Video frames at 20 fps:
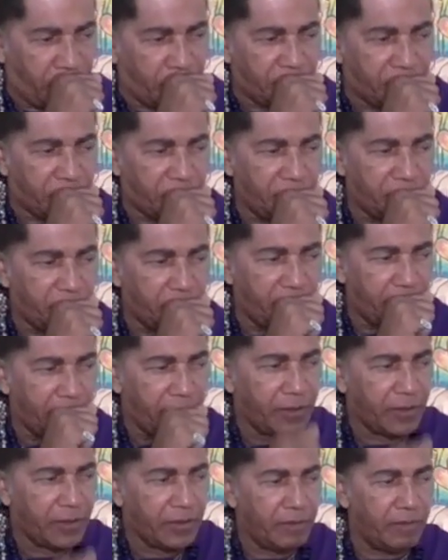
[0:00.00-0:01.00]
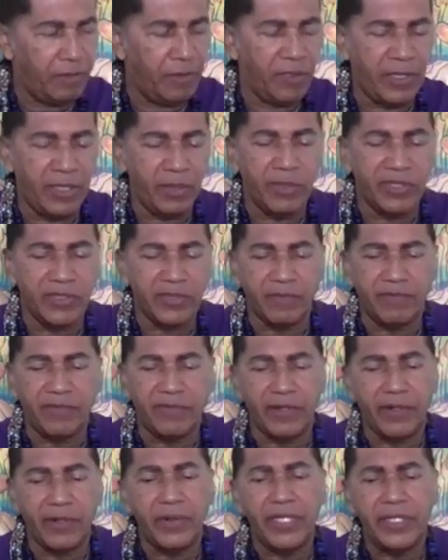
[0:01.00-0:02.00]
excuse me, it was a
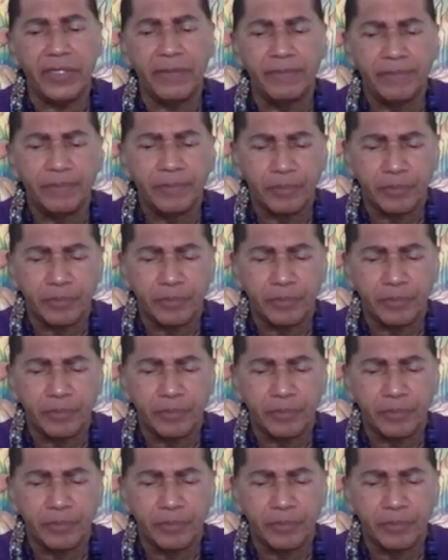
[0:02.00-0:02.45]
very